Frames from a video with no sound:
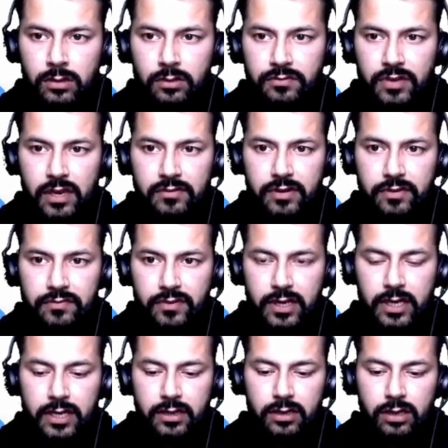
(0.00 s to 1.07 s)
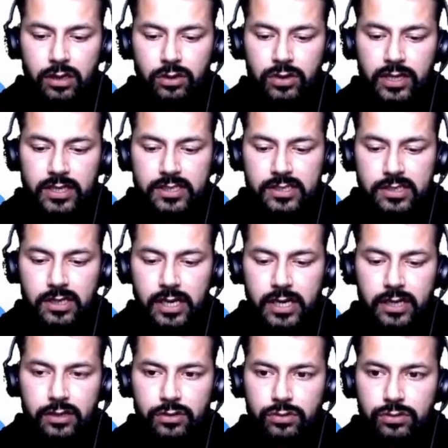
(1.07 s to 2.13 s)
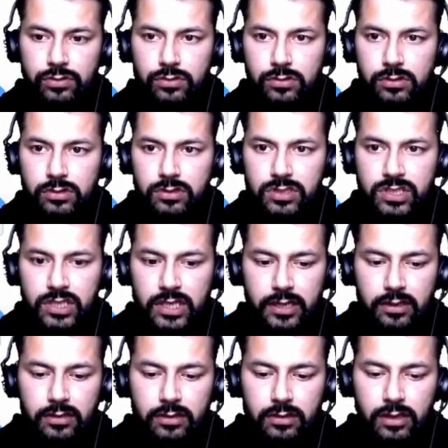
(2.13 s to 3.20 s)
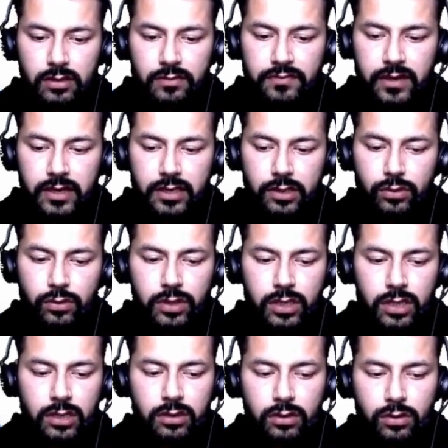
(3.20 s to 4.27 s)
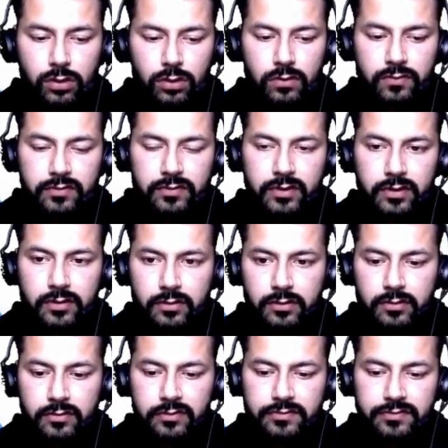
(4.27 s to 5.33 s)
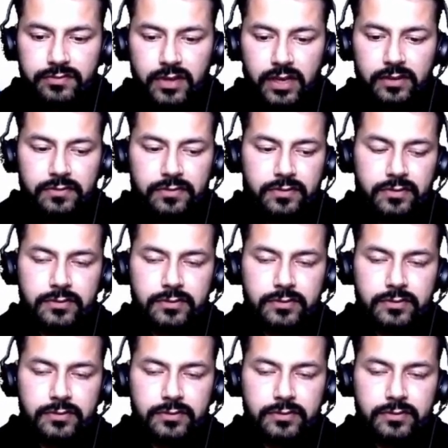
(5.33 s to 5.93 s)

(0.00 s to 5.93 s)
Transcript: We have defined. Now let's try to check the factorial of 5.